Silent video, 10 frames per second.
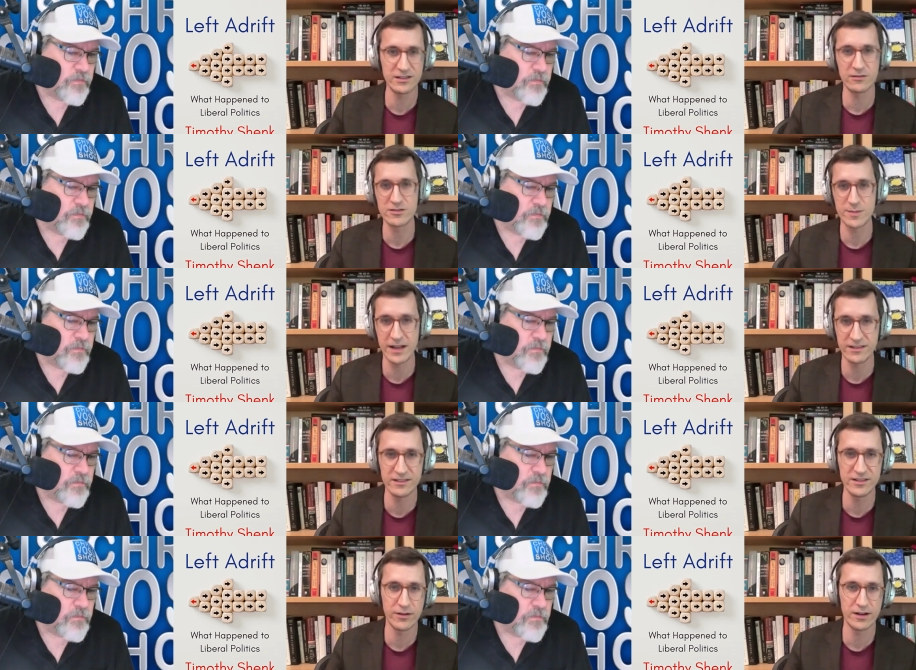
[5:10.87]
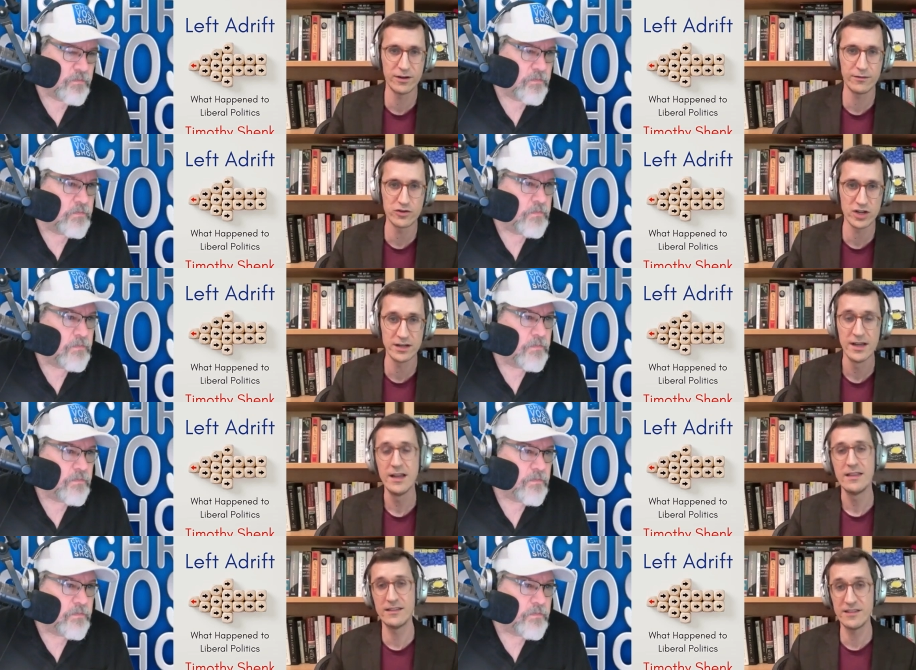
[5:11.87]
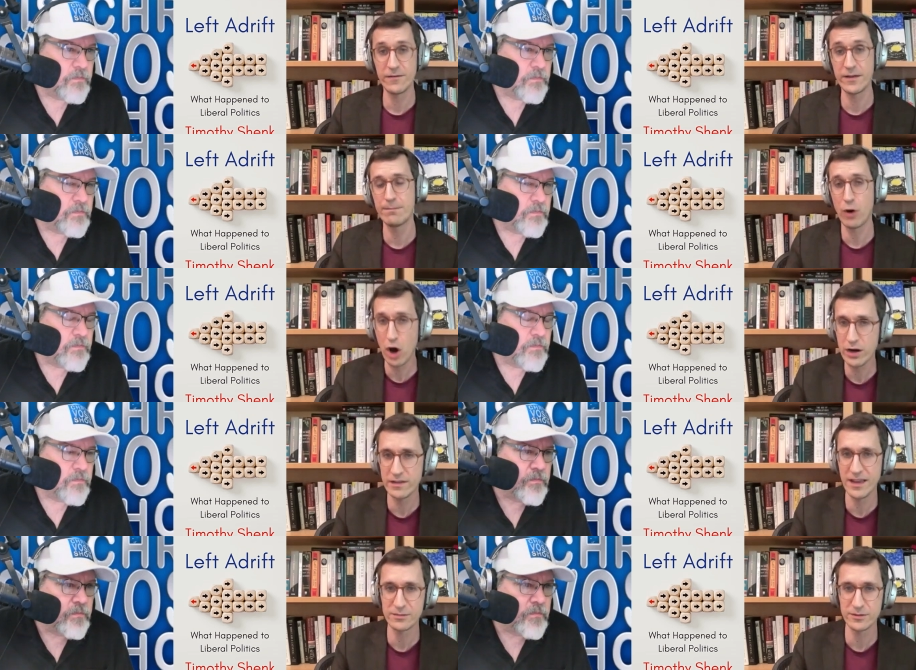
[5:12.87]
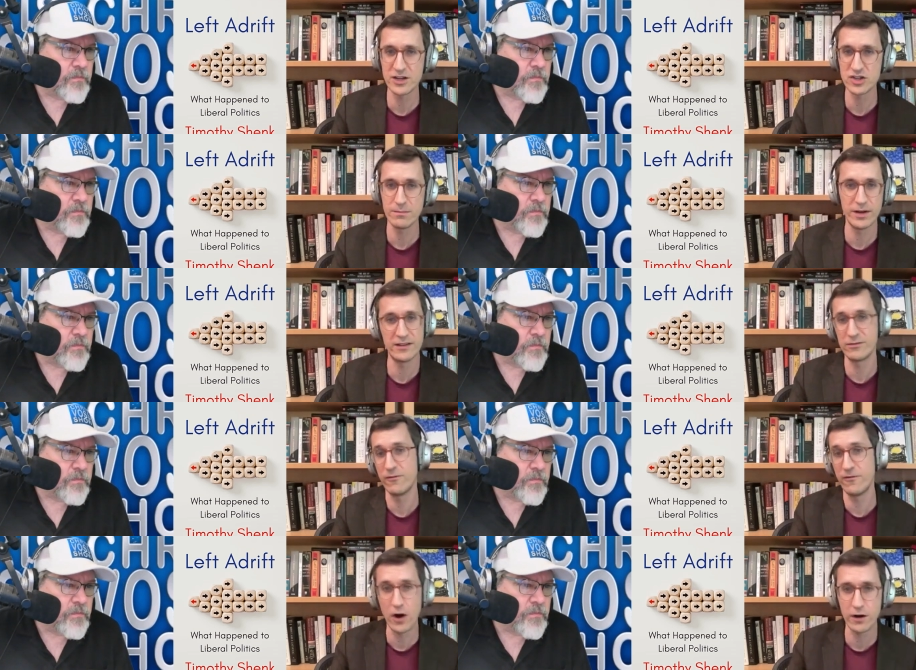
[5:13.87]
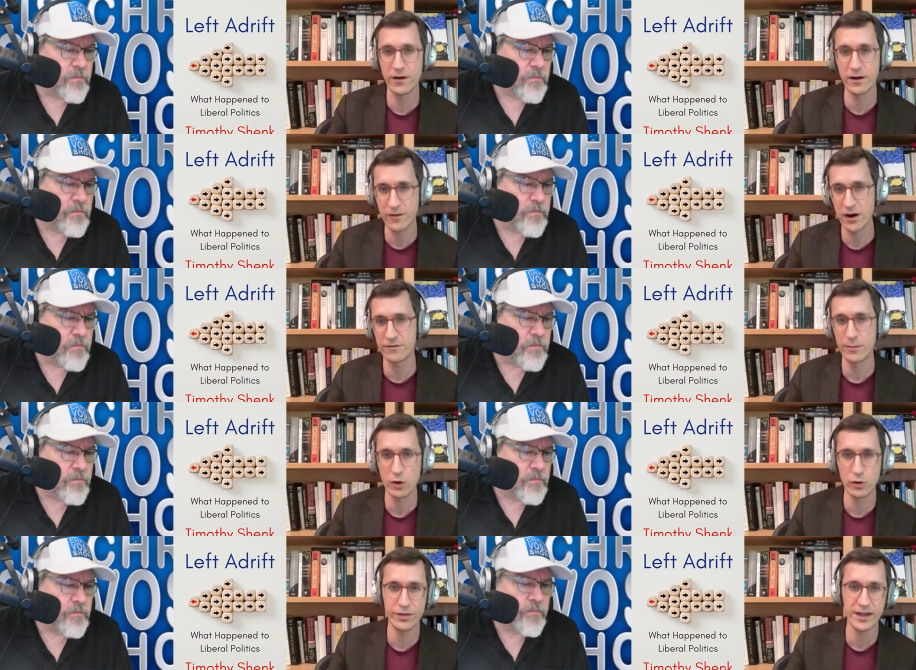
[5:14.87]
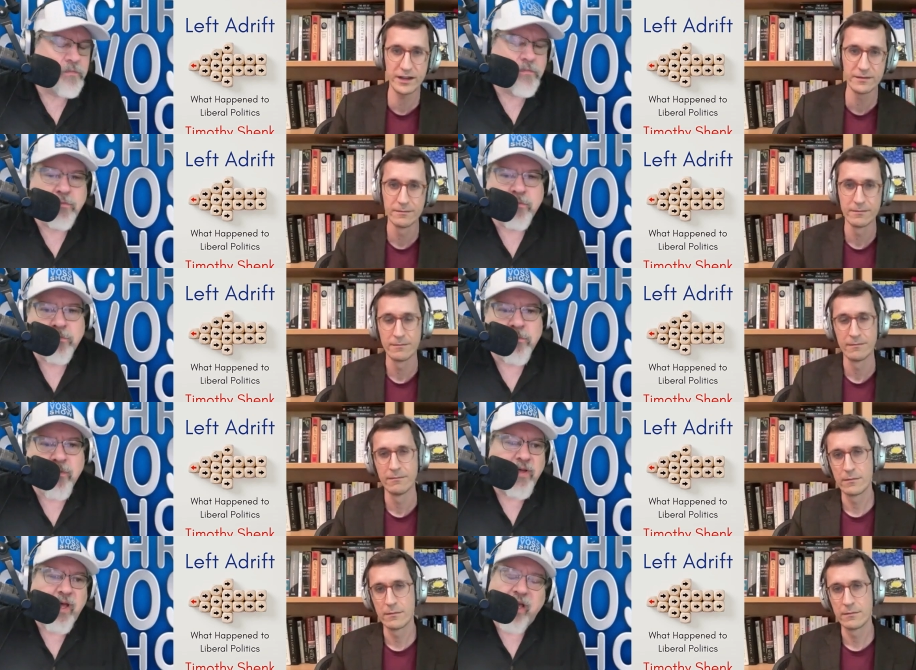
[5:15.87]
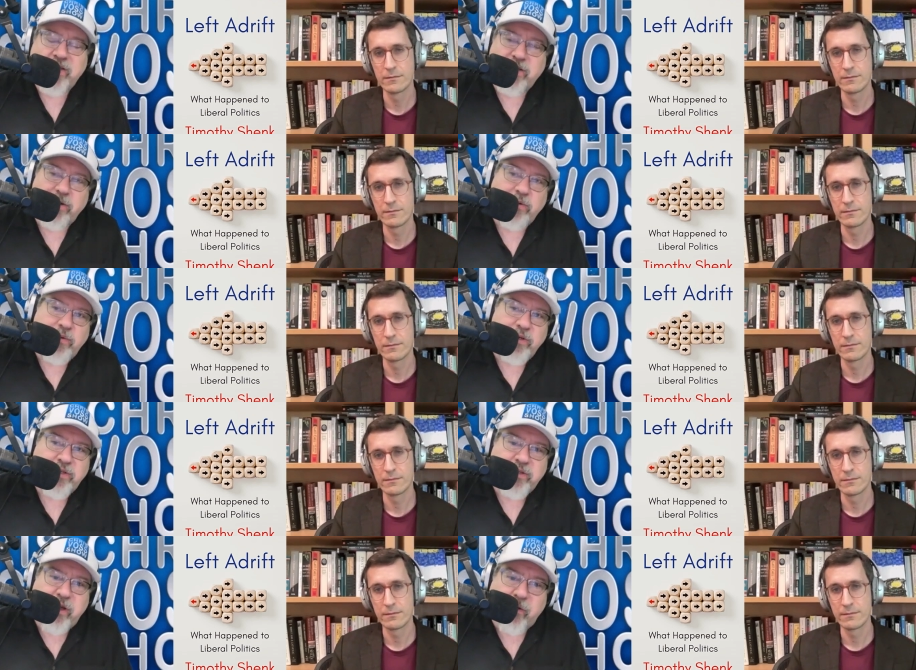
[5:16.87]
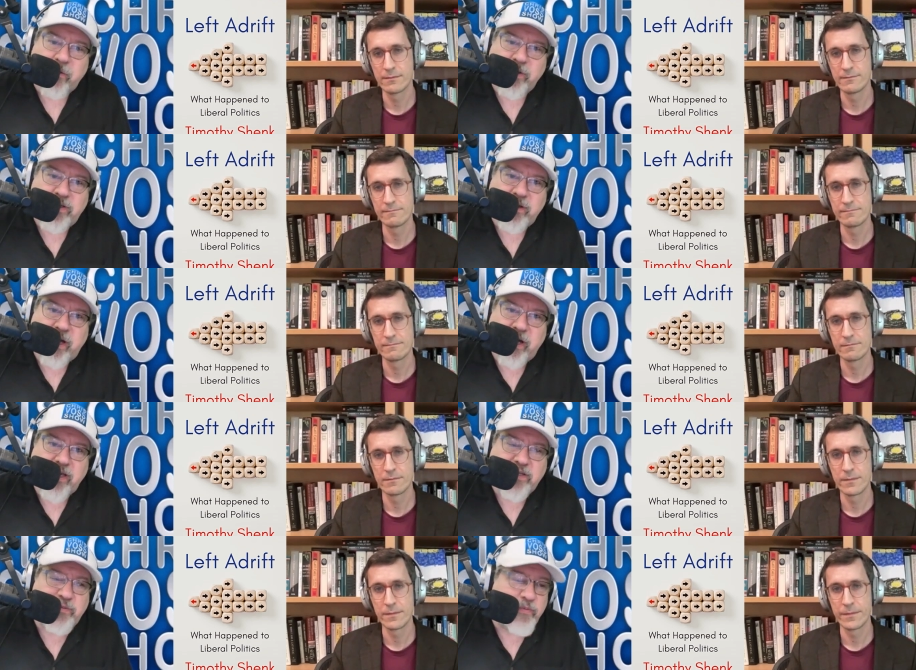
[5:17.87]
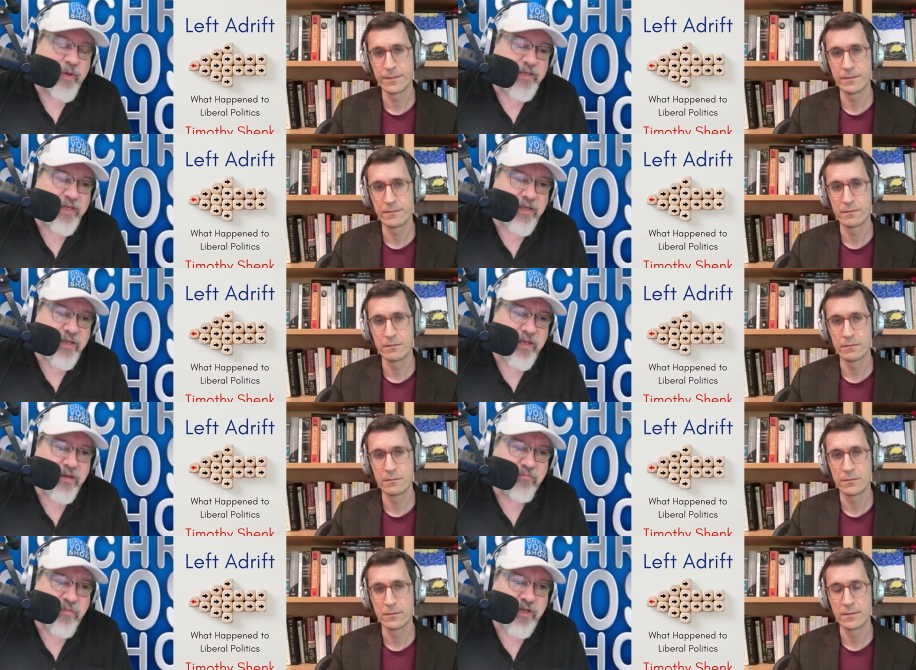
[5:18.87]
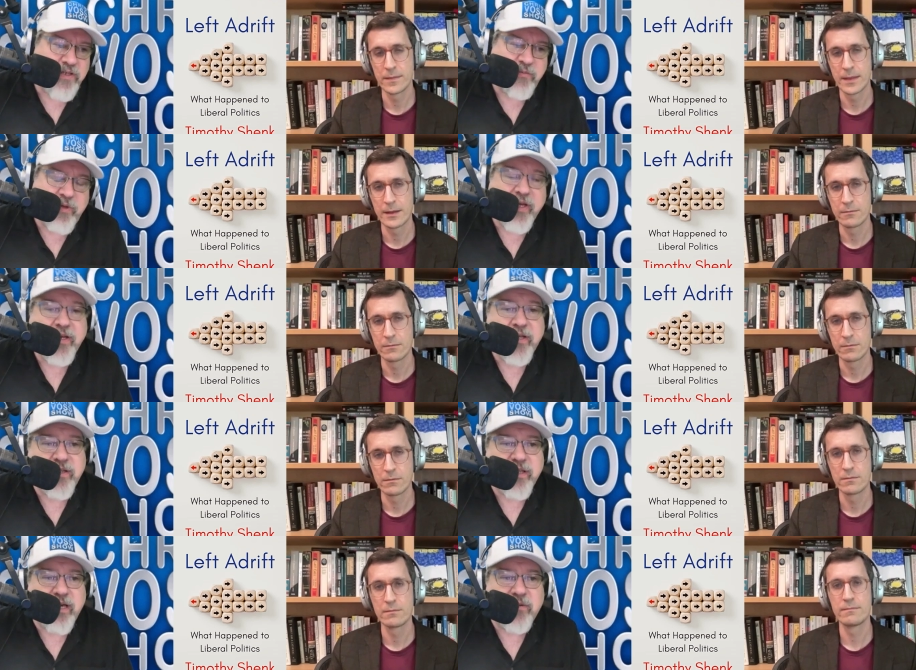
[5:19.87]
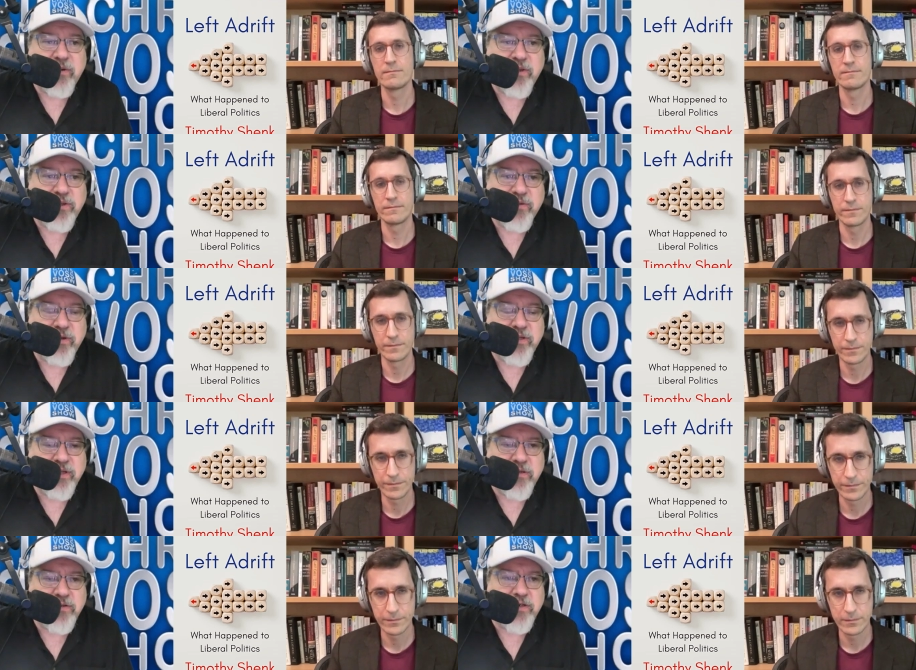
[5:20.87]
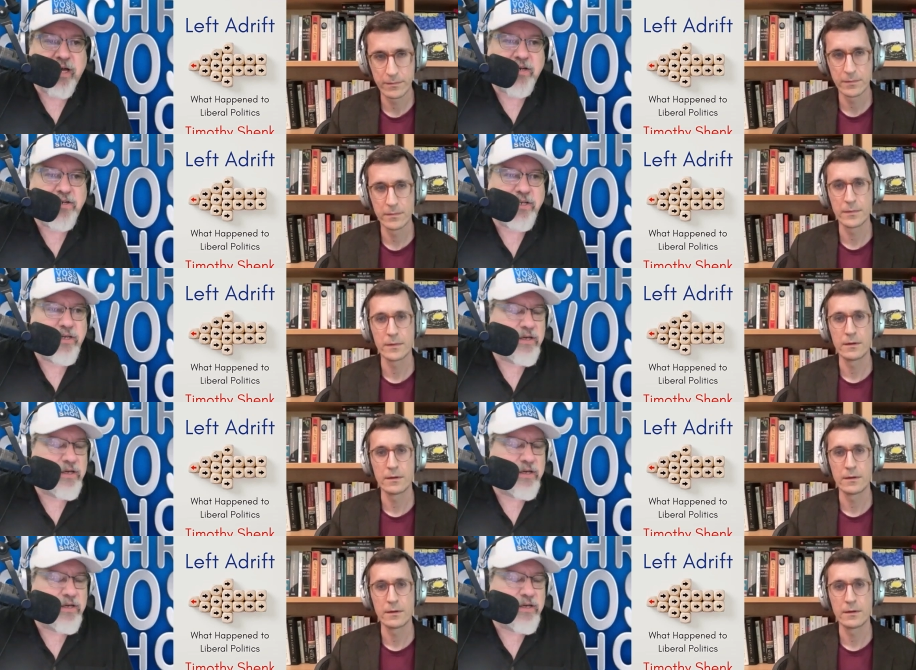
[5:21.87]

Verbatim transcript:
Speaker 1: and the response to the Civil Rights Revolution, that's definitely part of the explanation, but it's far, far, far from the whole thing.
Speaker 2: And so was what did, I guess basically Nixon played into that with this Great Southern Strategy. I